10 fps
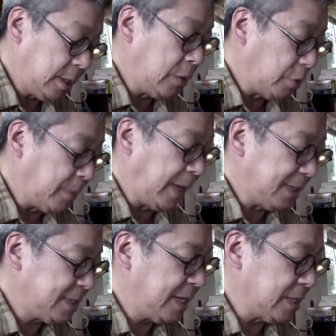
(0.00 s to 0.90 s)
it would
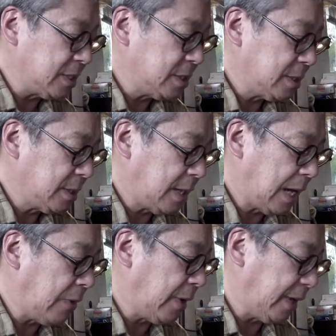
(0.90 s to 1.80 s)
make sense
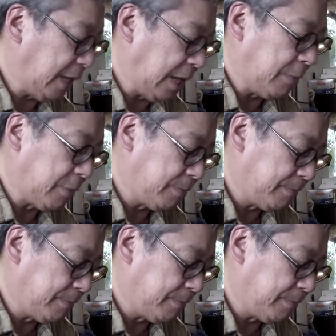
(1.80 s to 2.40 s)
how I came.